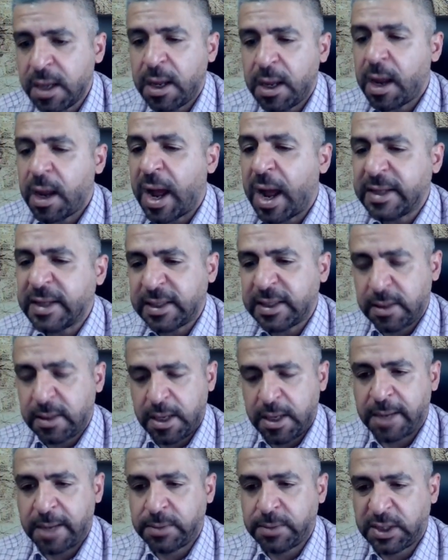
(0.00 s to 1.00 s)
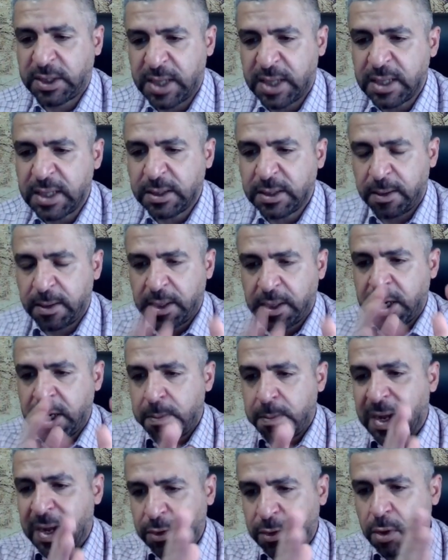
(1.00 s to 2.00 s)
As its name says,
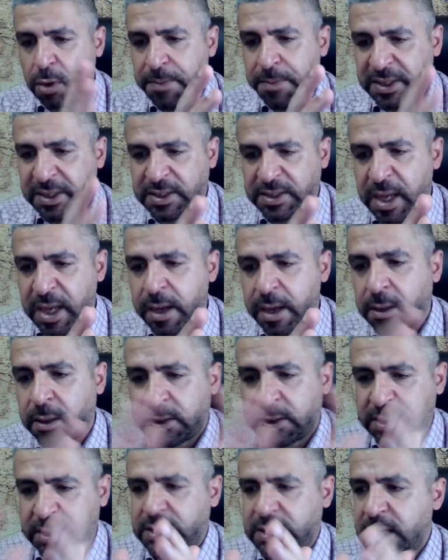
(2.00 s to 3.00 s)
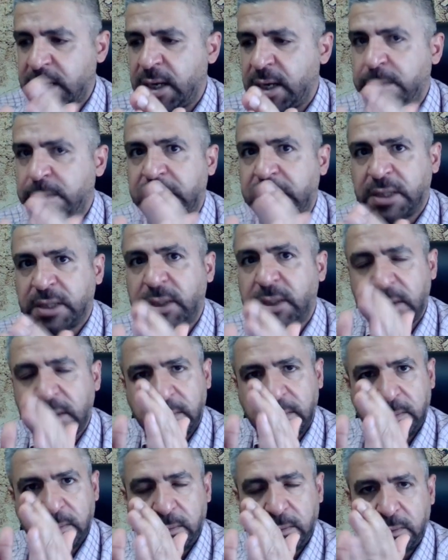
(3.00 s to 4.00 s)
nemato means air, cele means
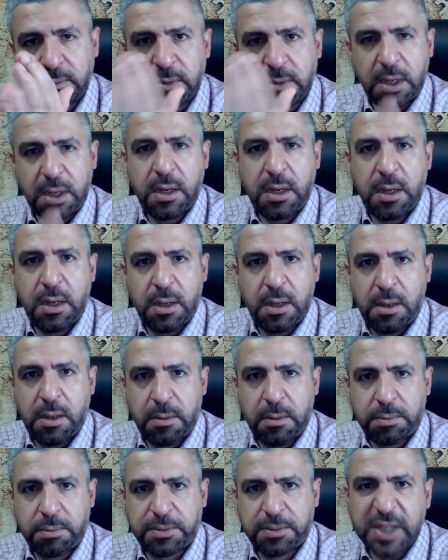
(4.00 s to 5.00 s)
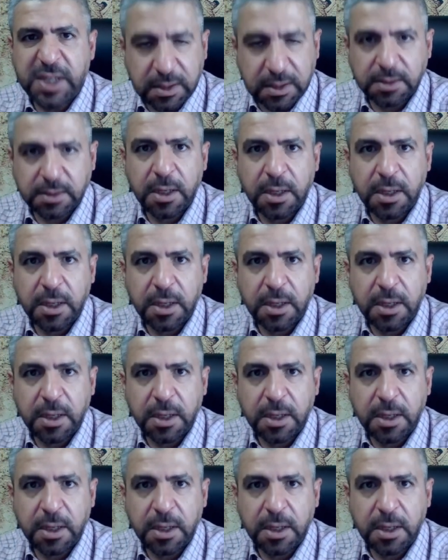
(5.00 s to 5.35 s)
cyst.